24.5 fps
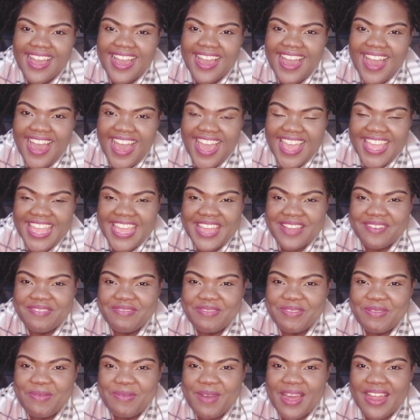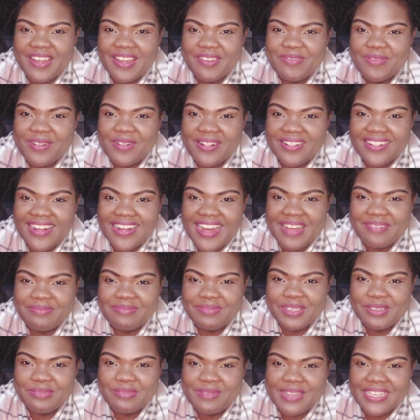Hi everyone, welcome
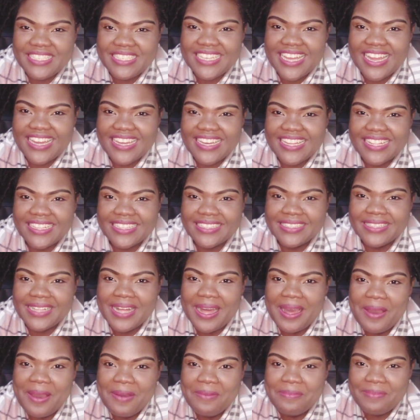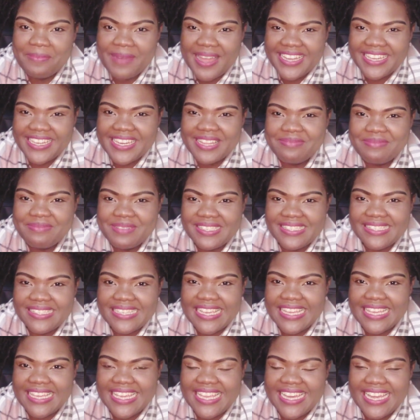to my channel. My name is
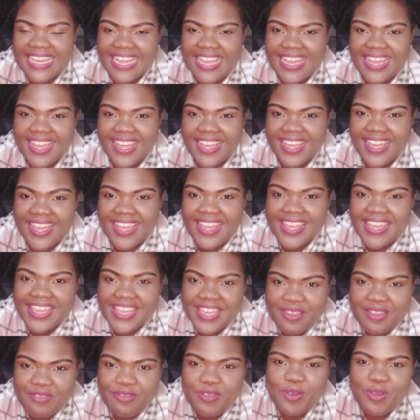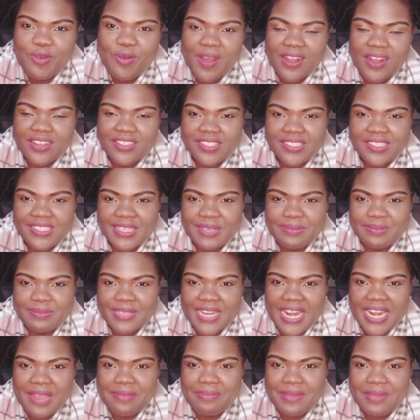Sakile. If you want to
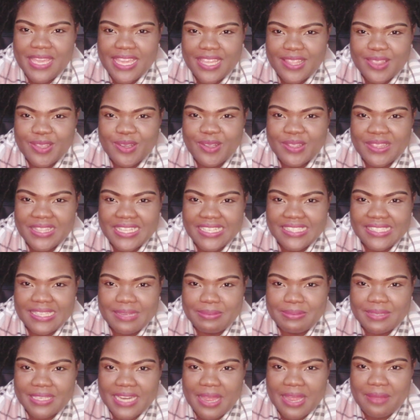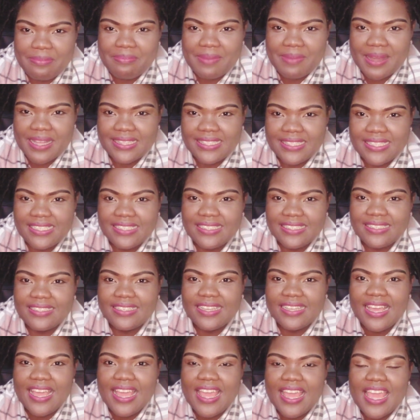subscribe, hit on the subscribe button.
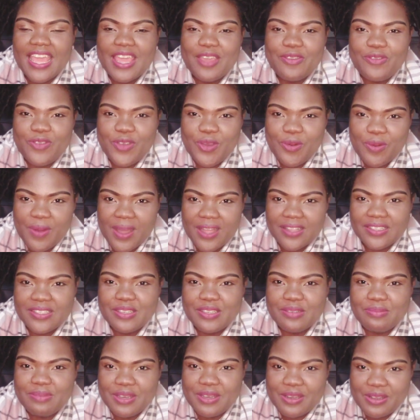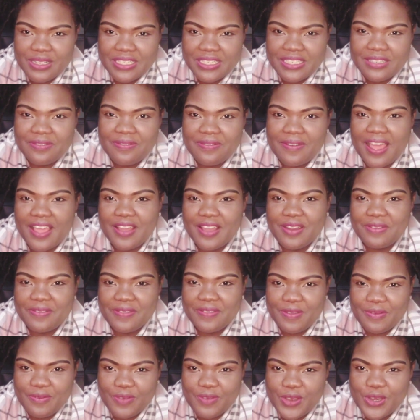If you want to be notified
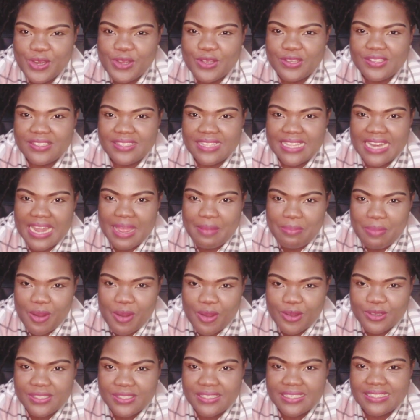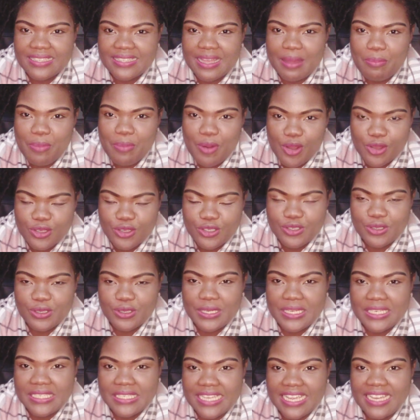of the videos that I post as I post on
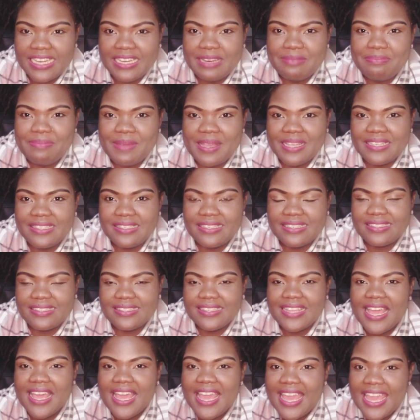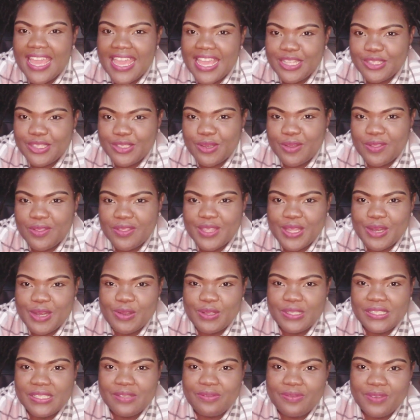a daily basis, hit on the
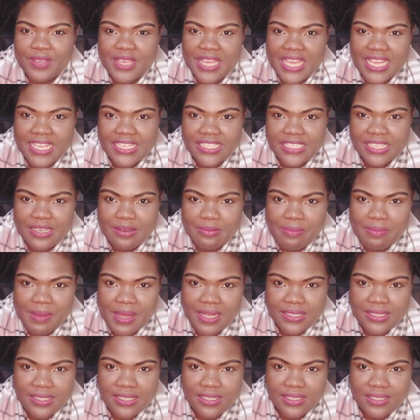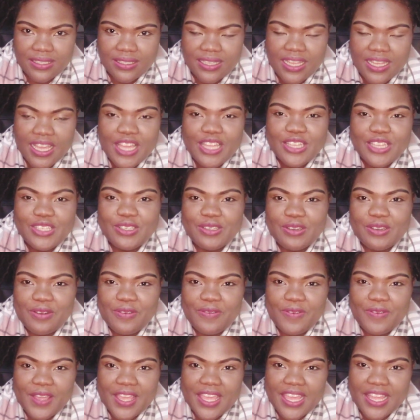notification button. Do
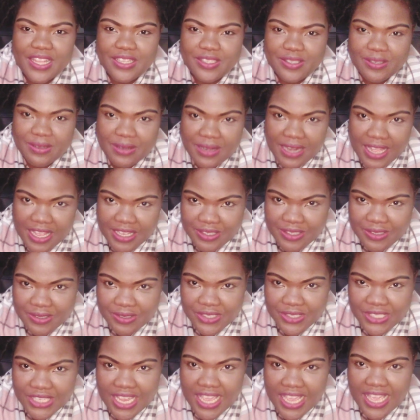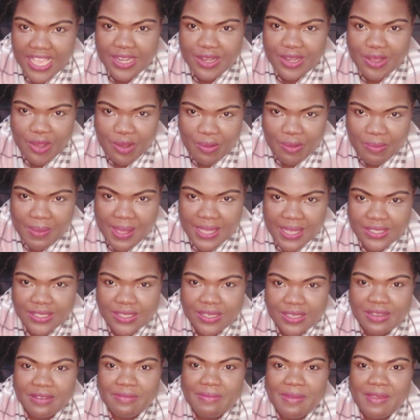not forget to like, to share and comment
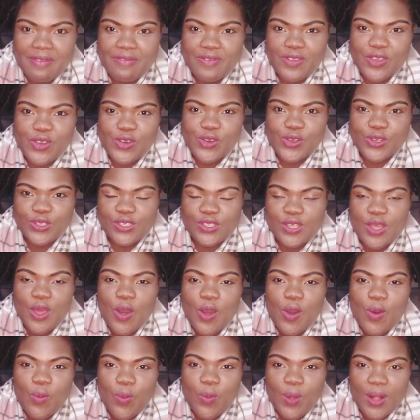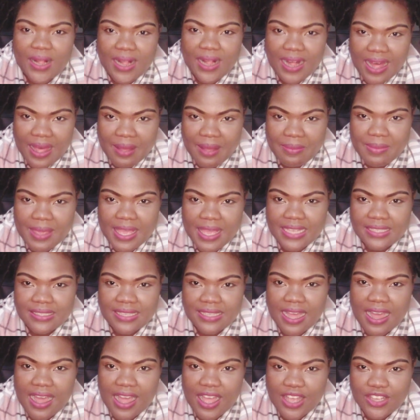on my videos. Welcome as
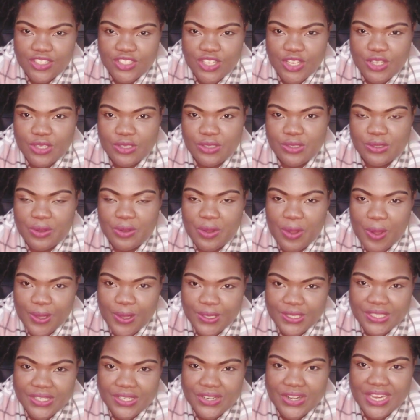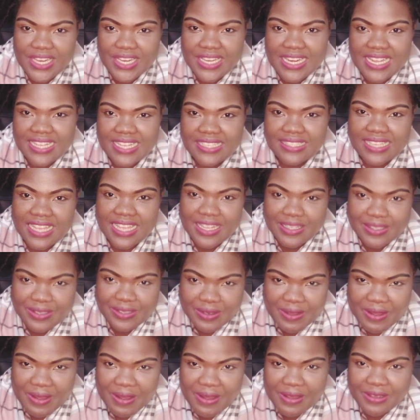I usher you to God's greatness and
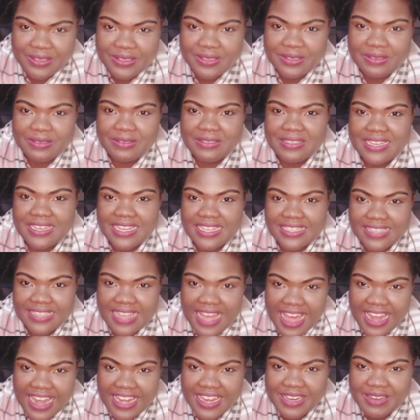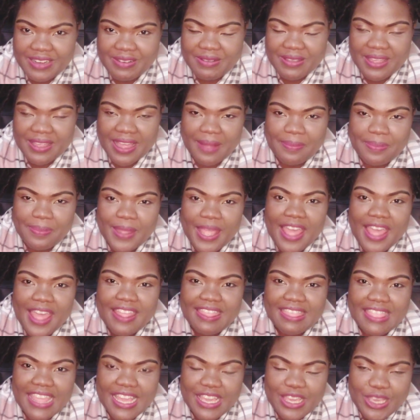to God's goodness. Hallelujah.
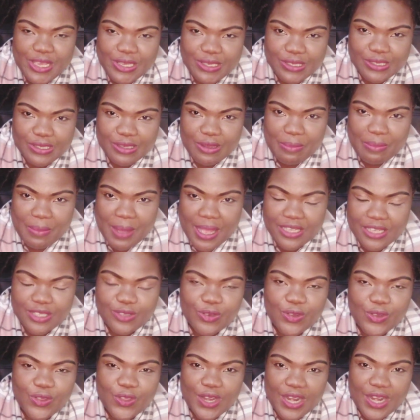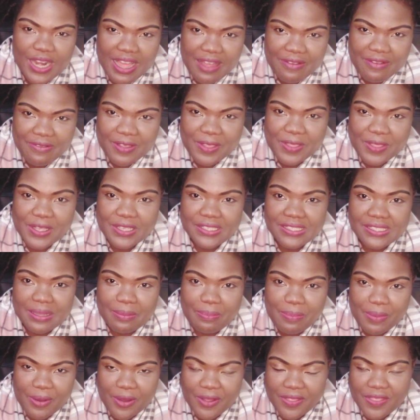Thank you so much for the love and the
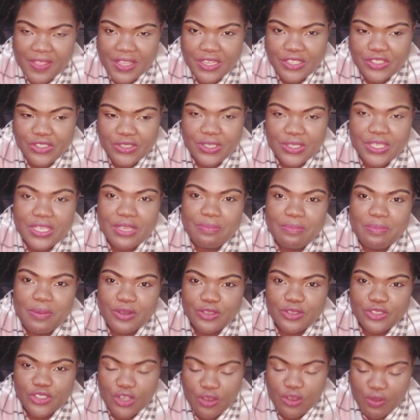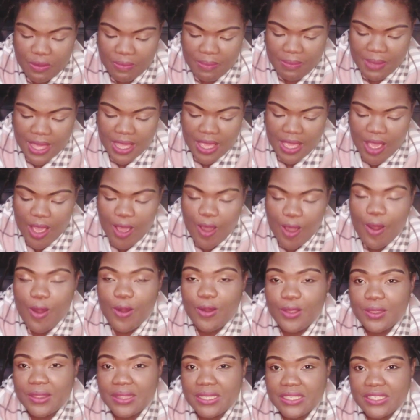support that you keep on showing me
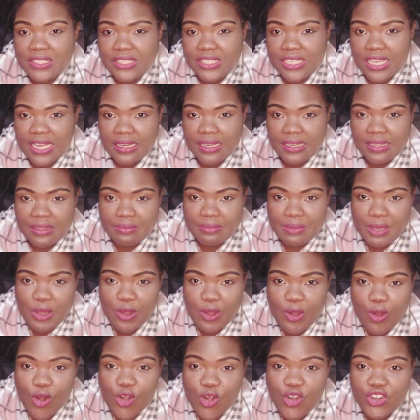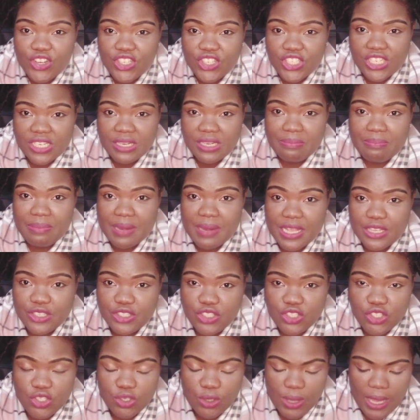on this channel. May God richly
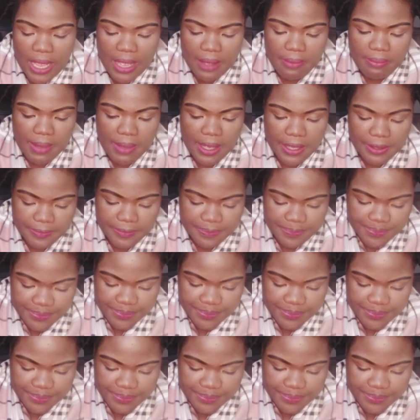bless you. Amen.